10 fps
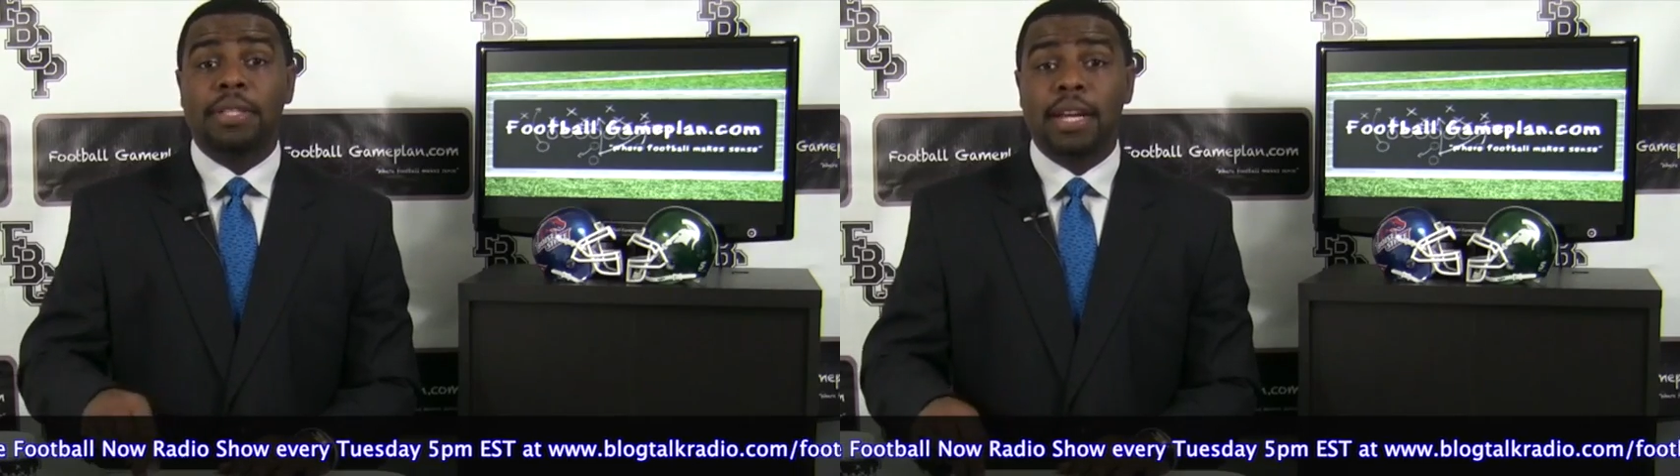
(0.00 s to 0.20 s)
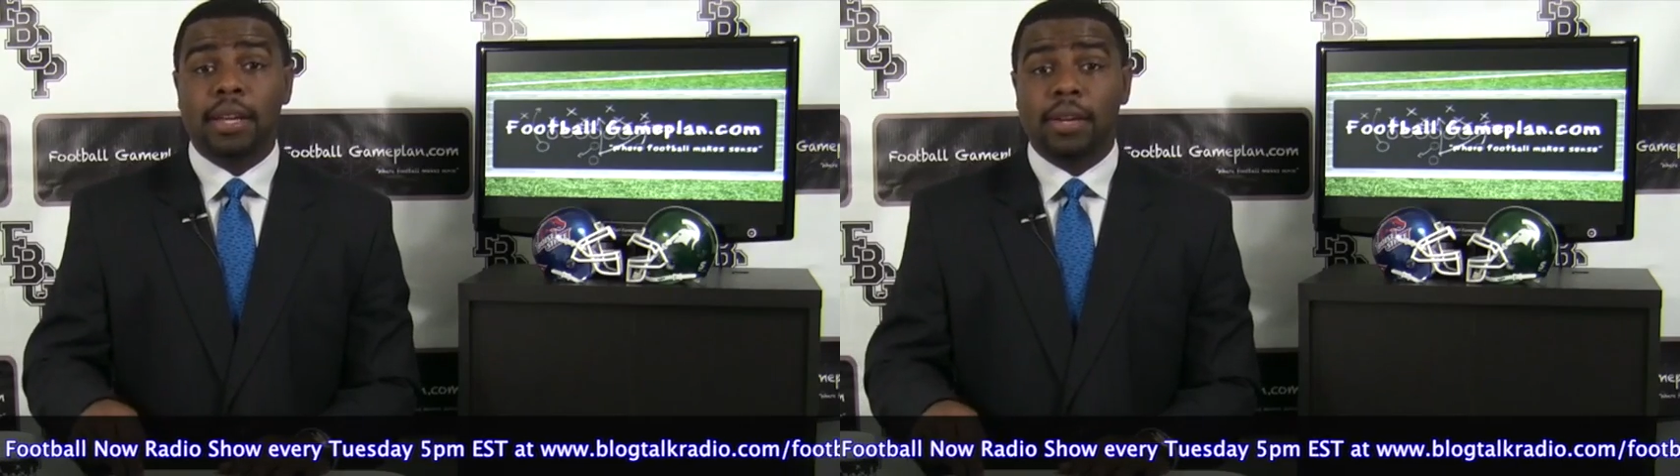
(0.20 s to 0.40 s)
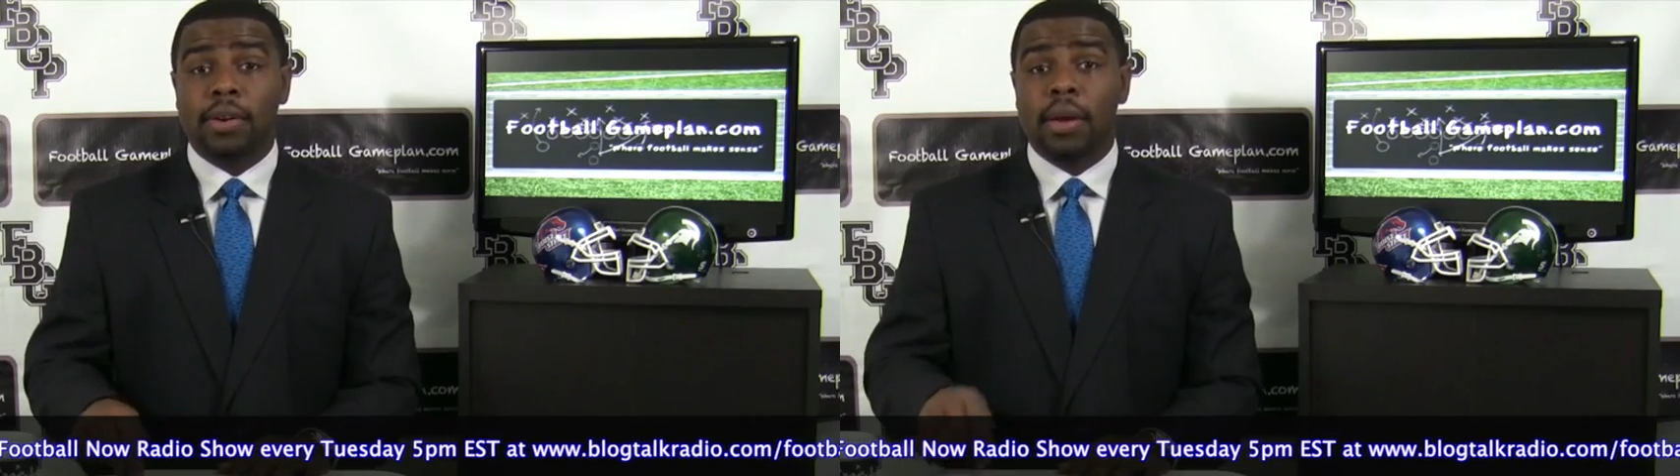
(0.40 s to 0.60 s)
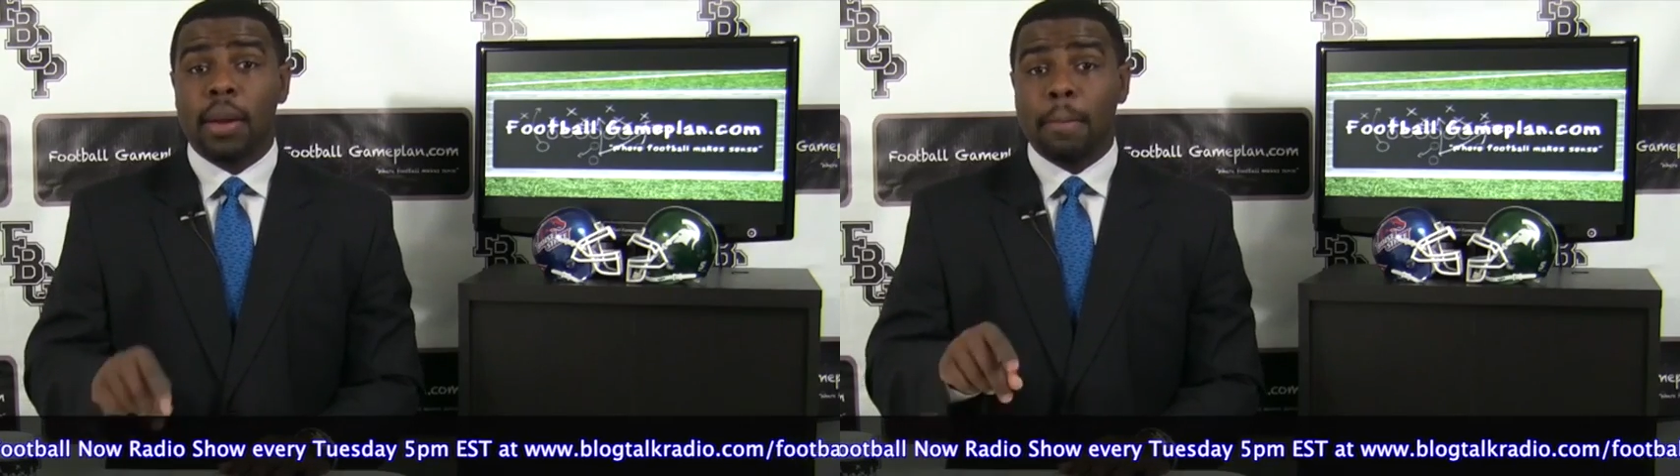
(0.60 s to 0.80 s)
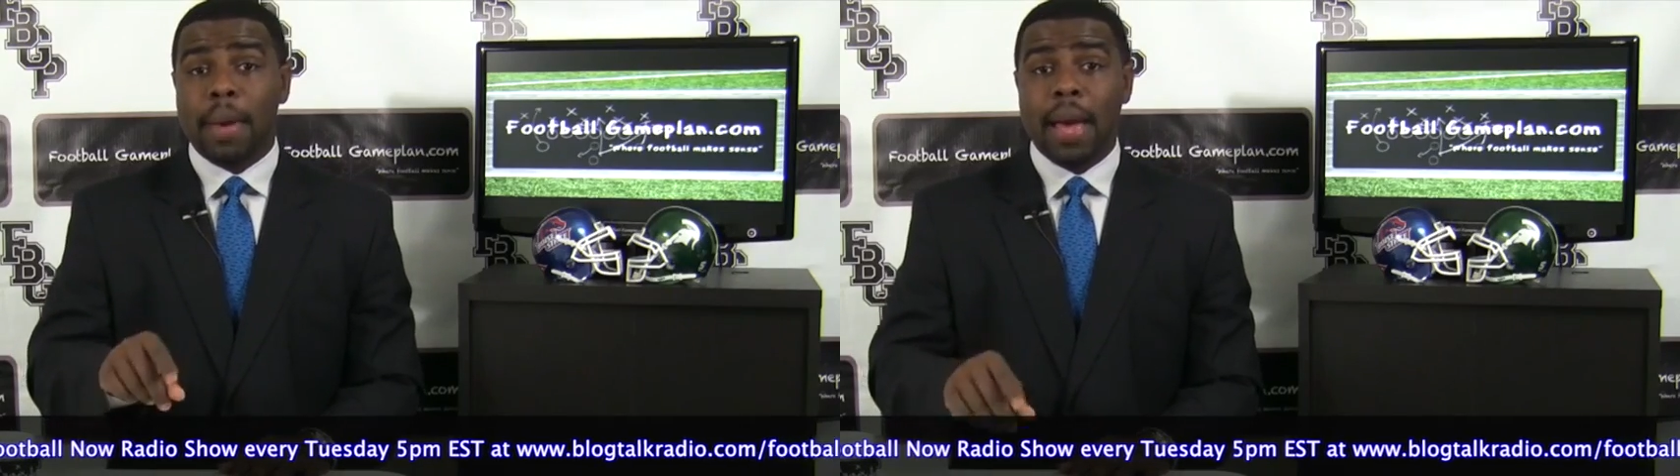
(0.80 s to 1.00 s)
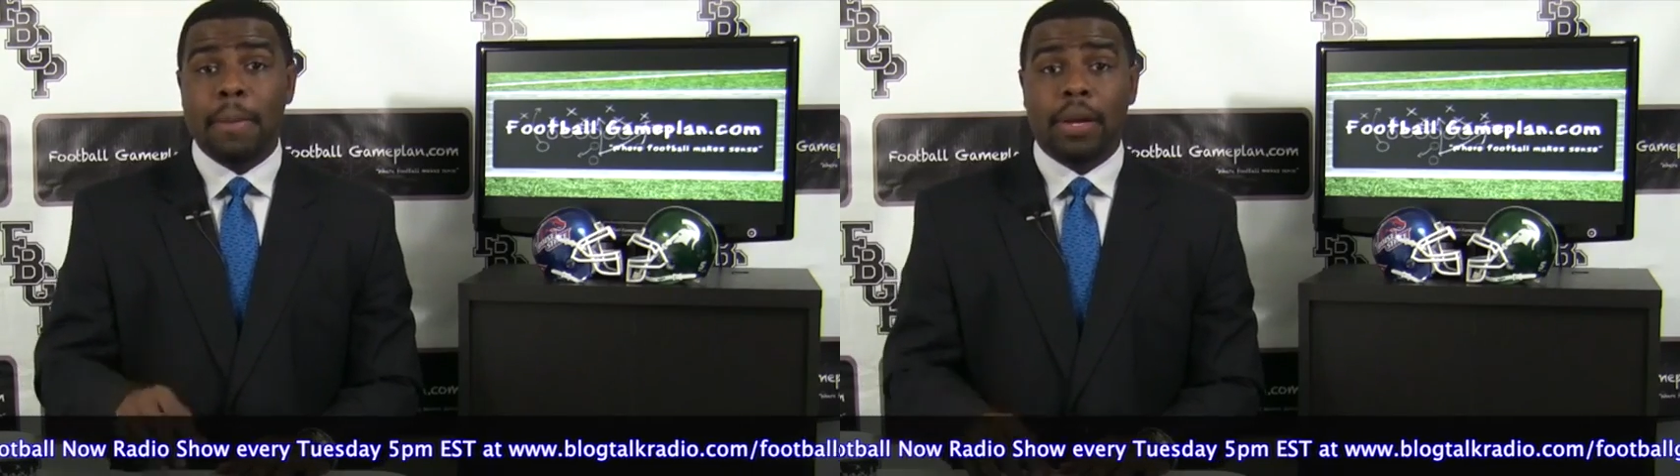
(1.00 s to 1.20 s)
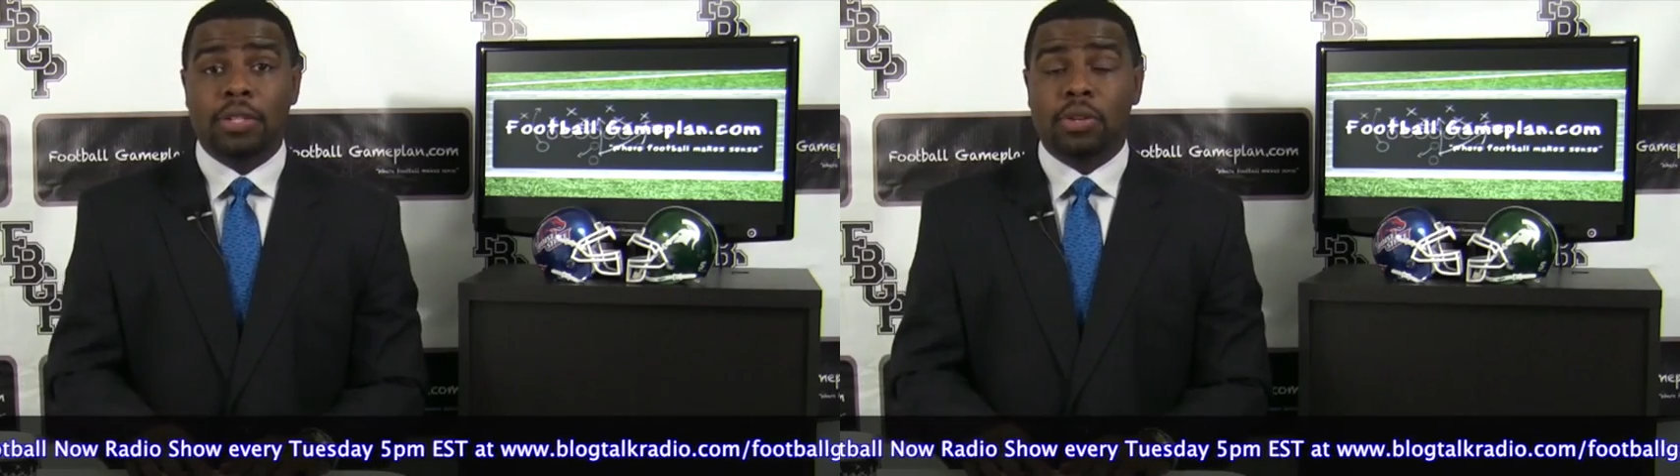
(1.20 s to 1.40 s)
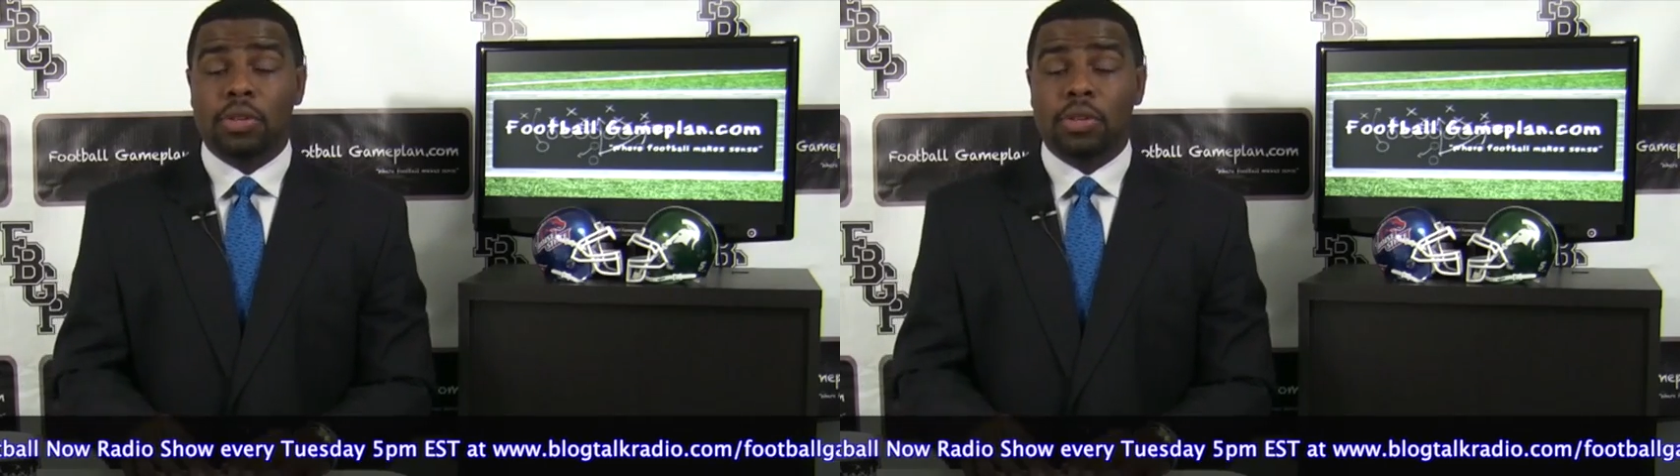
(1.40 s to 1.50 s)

particular, Matt Miller.